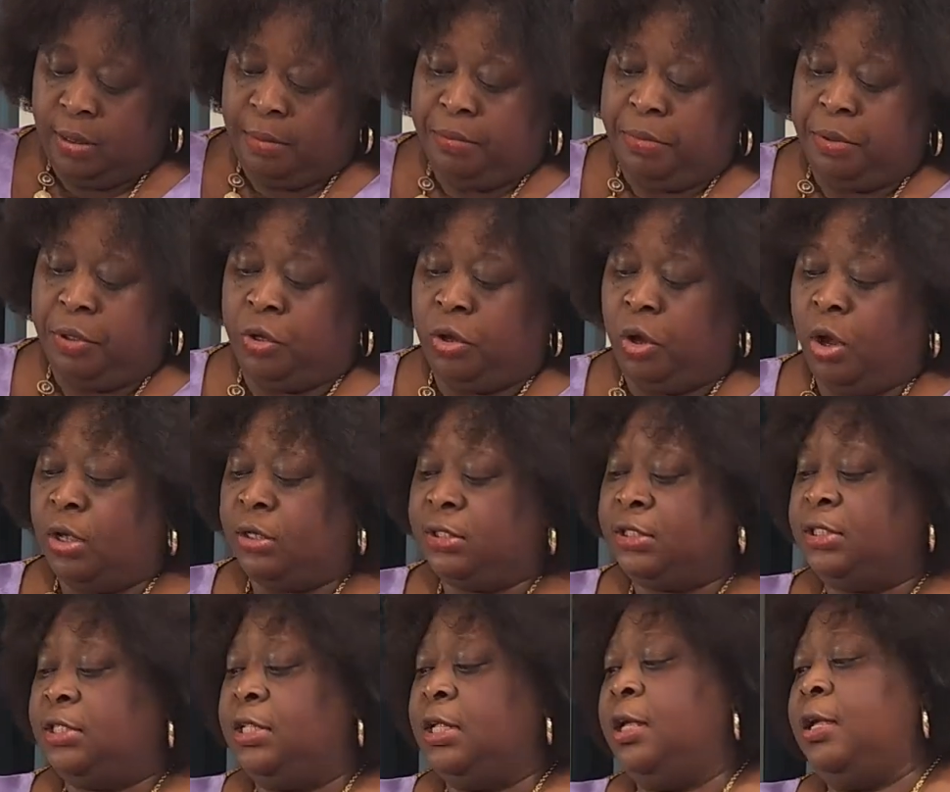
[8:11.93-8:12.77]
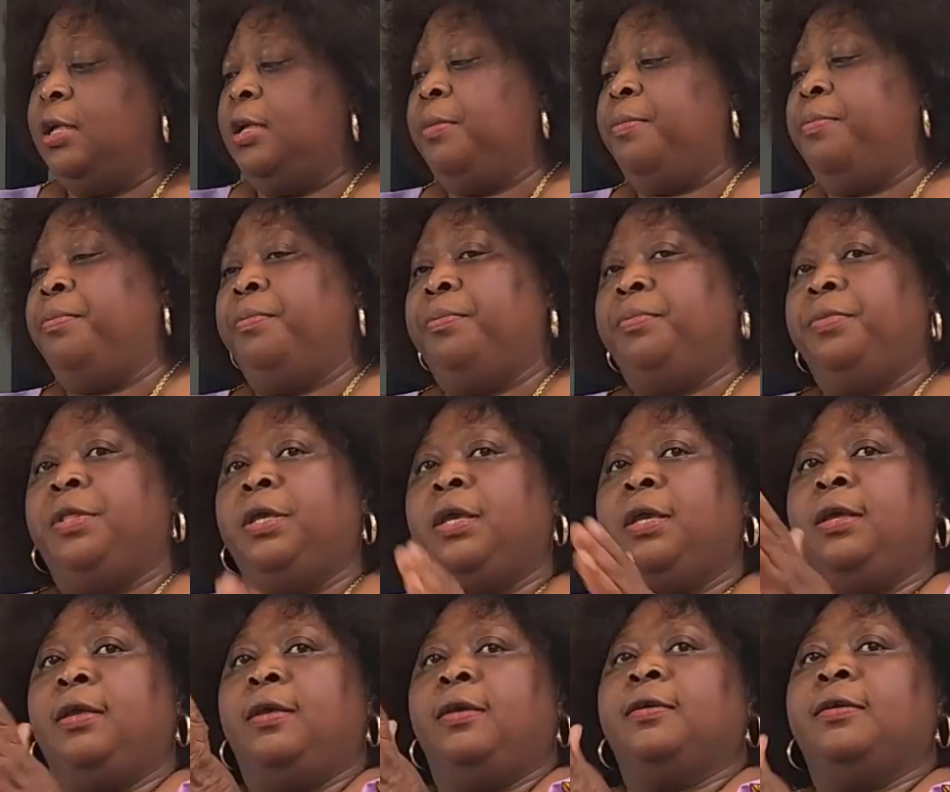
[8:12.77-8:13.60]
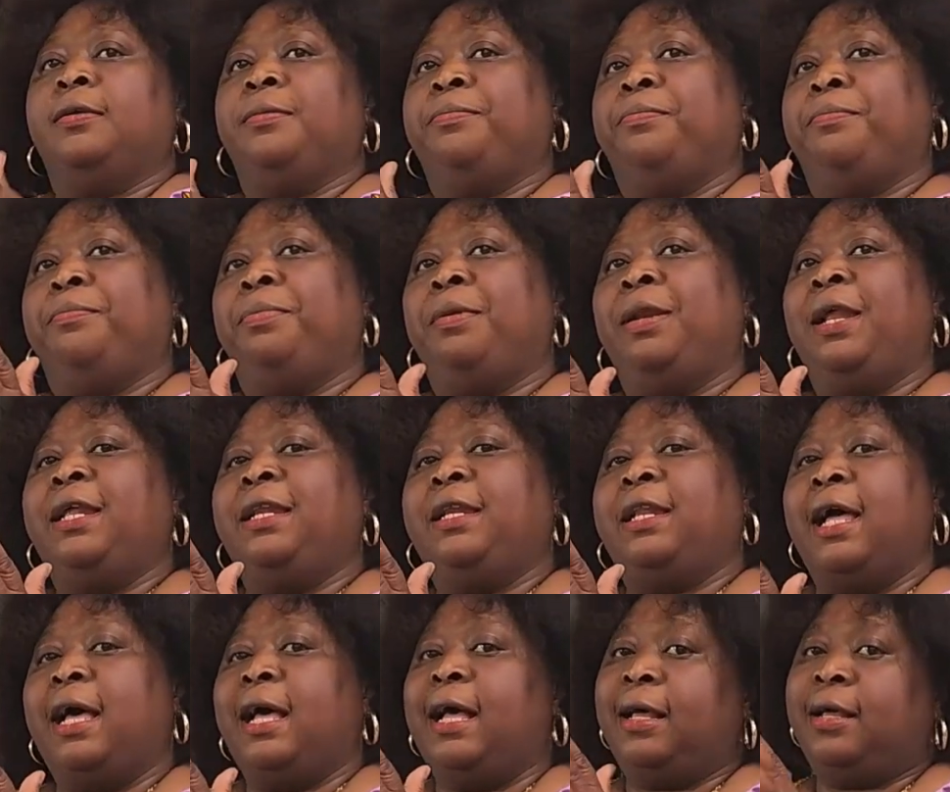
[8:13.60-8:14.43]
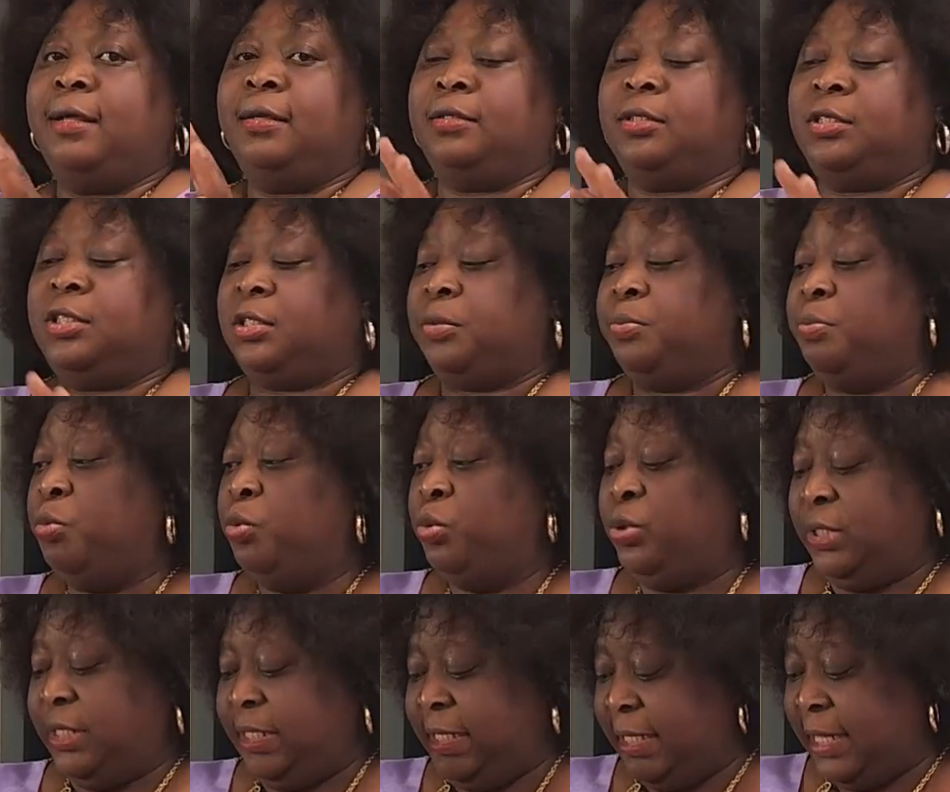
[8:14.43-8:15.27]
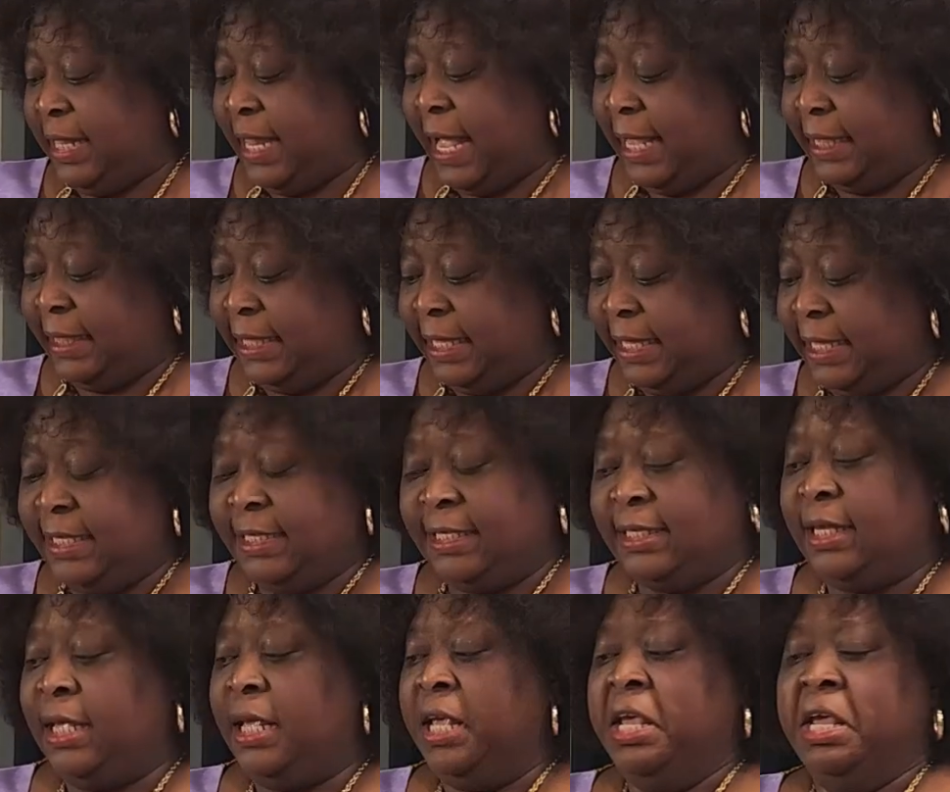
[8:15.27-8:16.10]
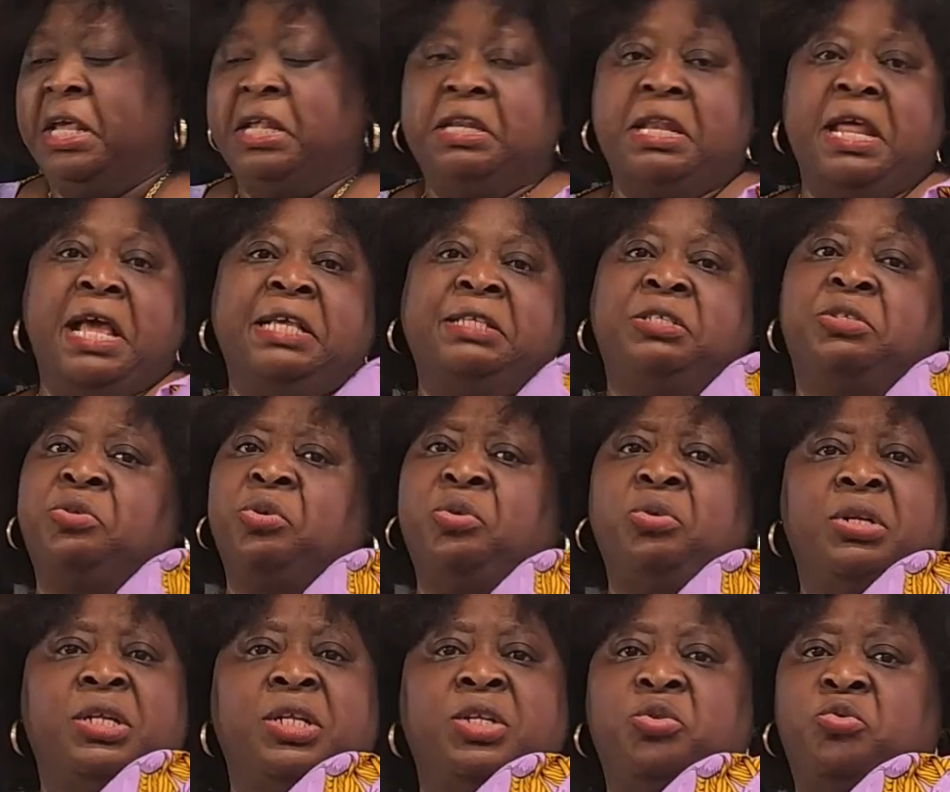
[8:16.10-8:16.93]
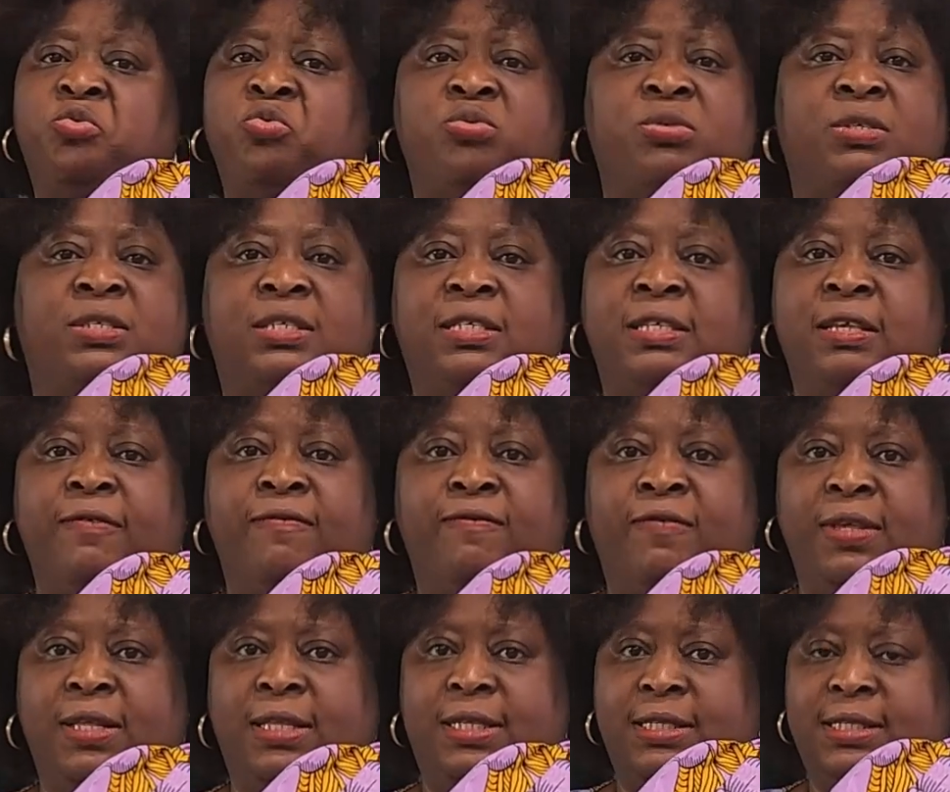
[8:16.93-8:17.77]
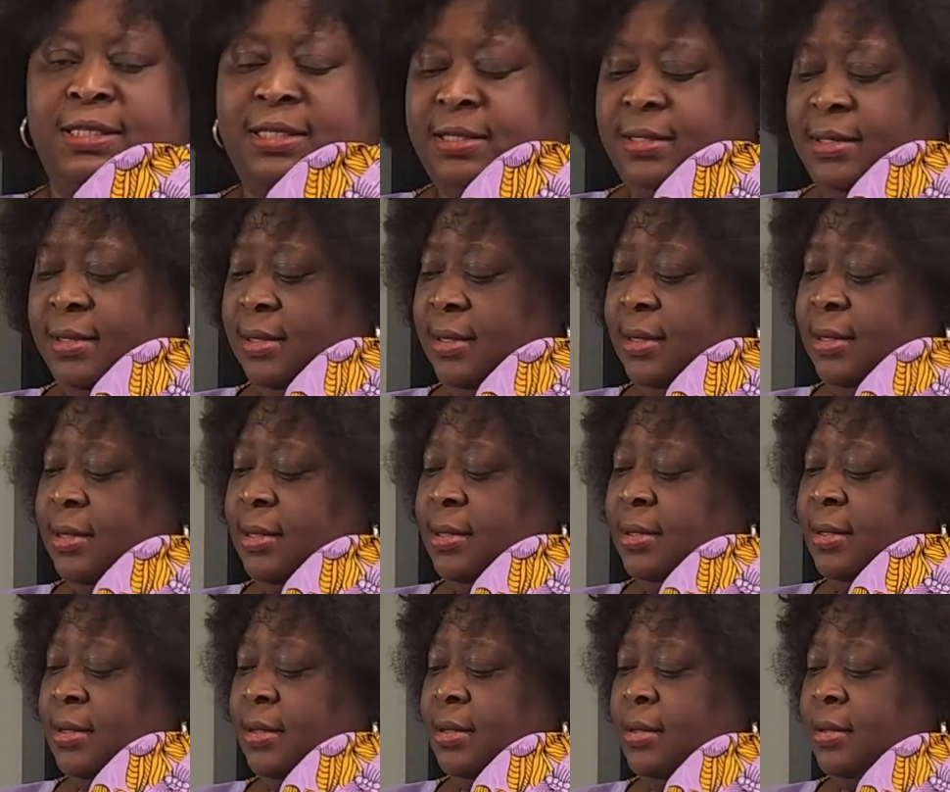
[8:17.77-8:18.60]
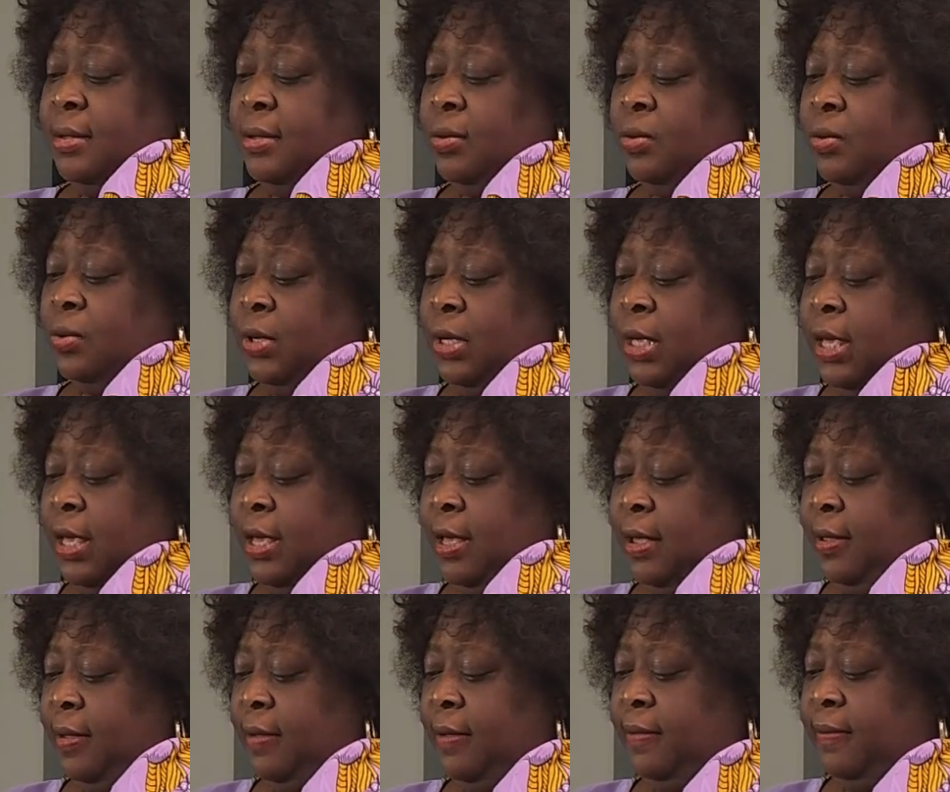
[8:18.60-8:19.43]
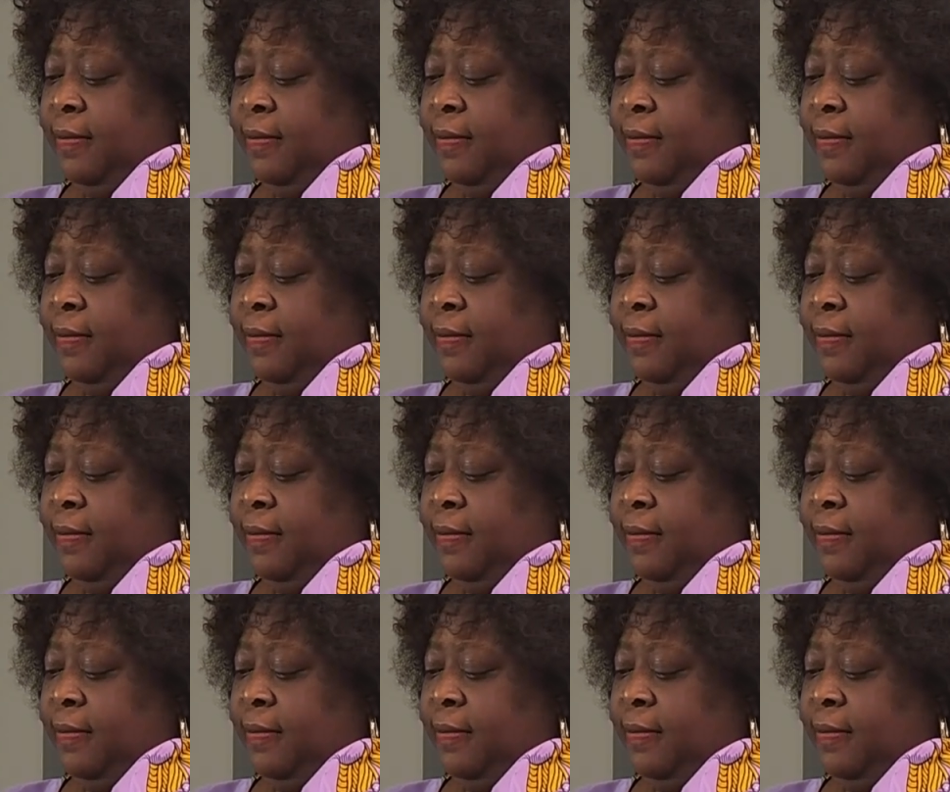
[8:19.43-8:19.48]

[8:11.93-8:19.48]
Because the blender smooth it like this, there is no need to sieve it. Okay.